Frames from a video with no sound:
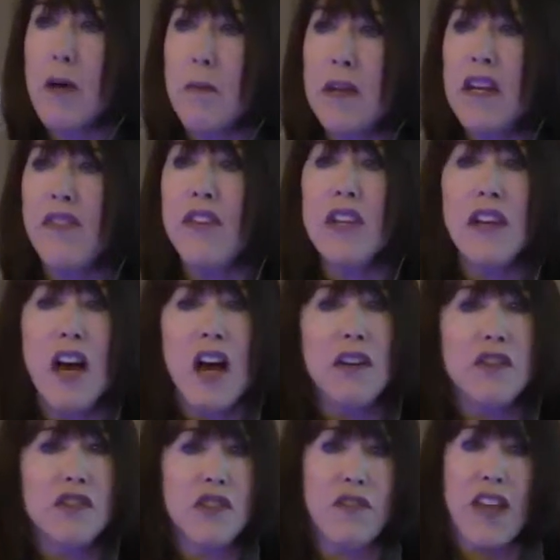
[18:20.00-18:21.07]
even the
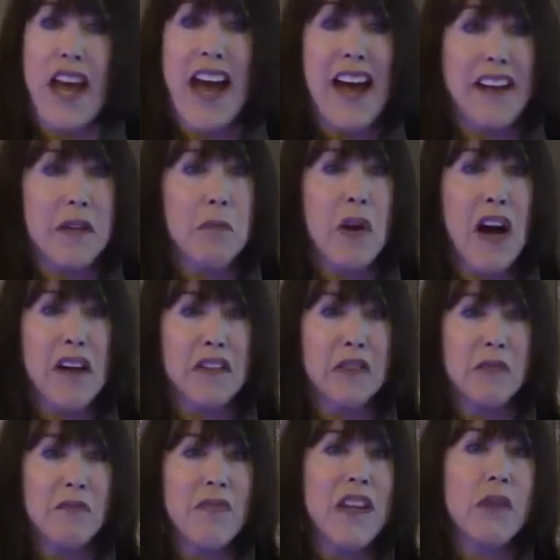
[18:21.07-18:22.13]
knowledge of the ADDIE
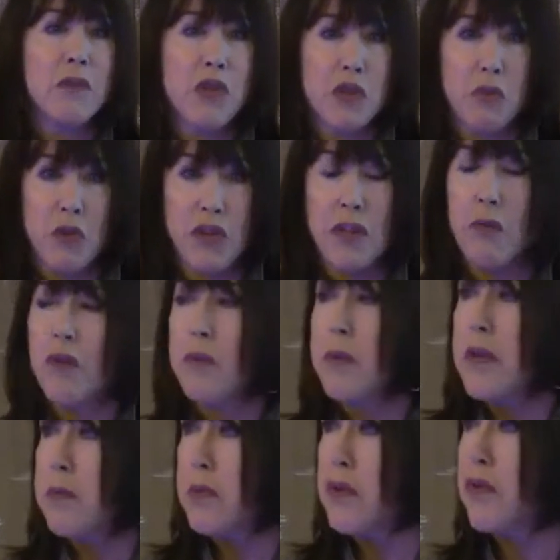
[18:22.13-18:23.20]
model, when you're working with
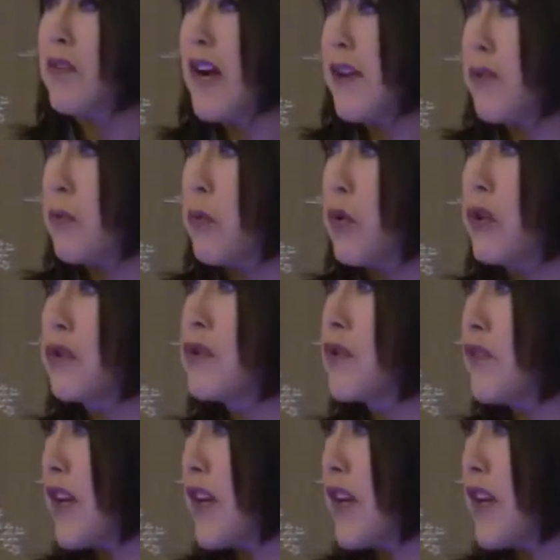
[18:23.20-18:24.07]
people around the world, you've